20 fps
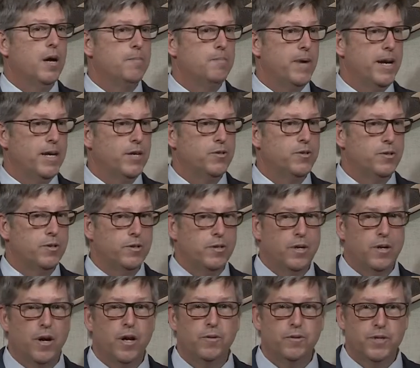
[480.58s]
making sure
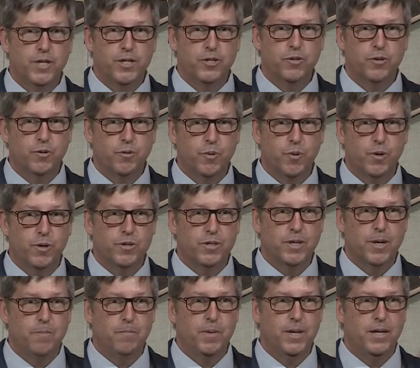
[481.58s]
that all the district
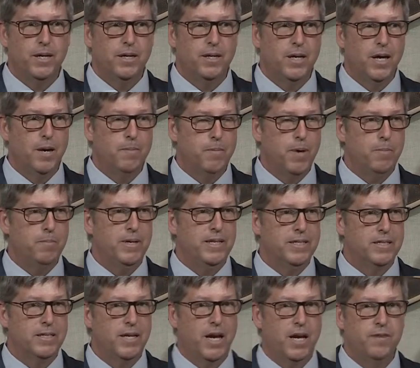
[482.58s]
courts have
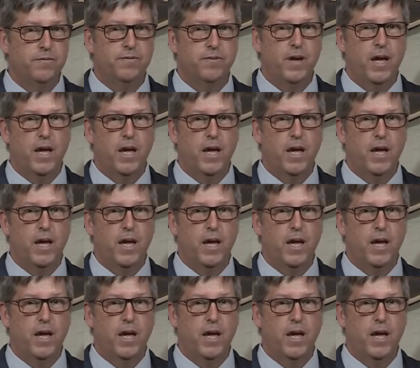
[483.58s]
been safe,